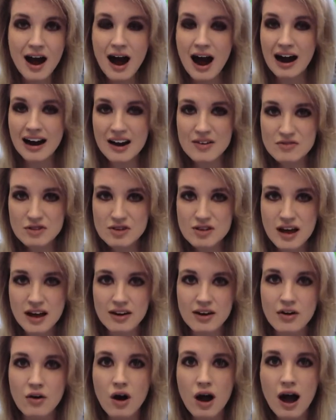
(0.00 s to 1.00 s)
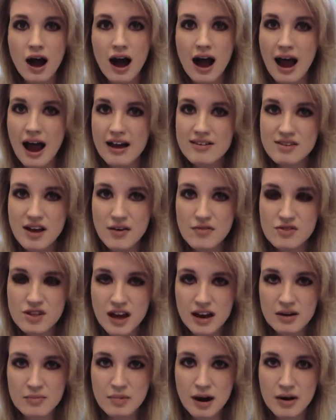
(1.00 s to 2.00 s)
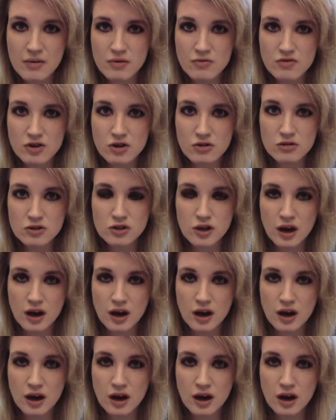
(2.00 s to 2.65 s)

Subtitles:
I have to tell you, as I've said in my reviews